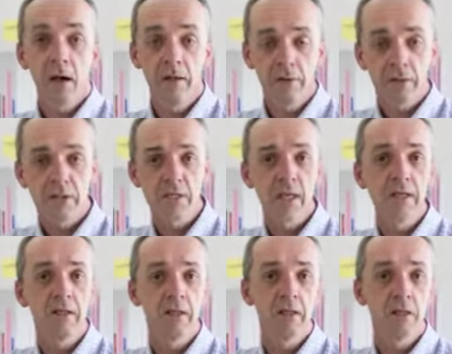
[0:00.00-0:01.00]

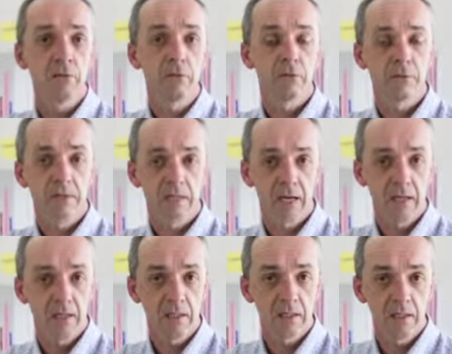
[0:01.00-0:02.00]
understanding of
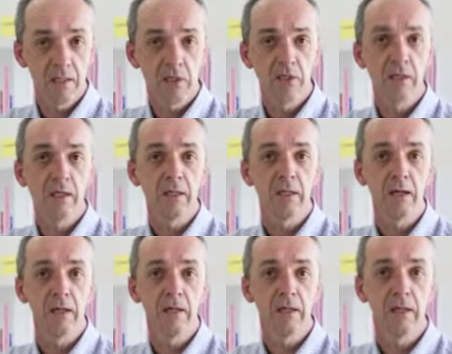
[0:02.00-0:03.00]
science teaching and
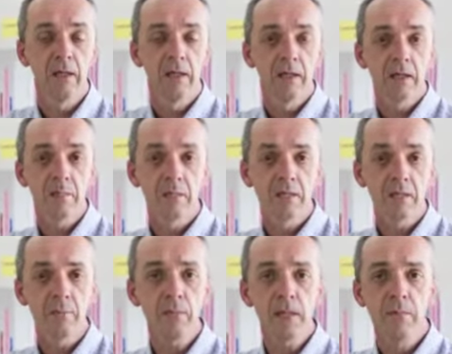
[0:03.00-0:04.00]
learning can be
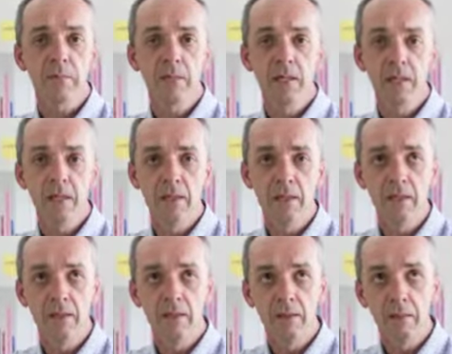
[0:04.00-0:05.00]
summed up in
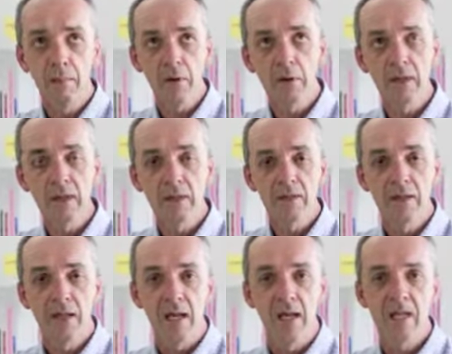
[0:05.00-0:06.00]
the mnemonic
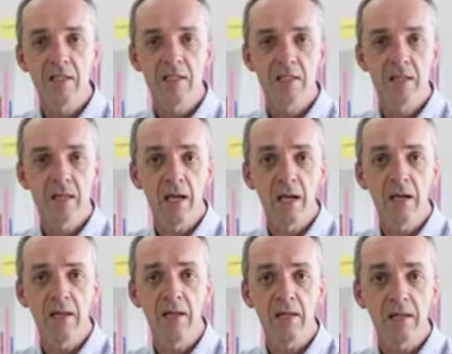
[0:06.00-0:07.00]

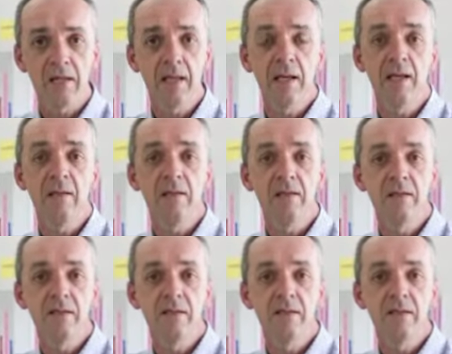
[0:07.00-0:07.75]
SCIENCE.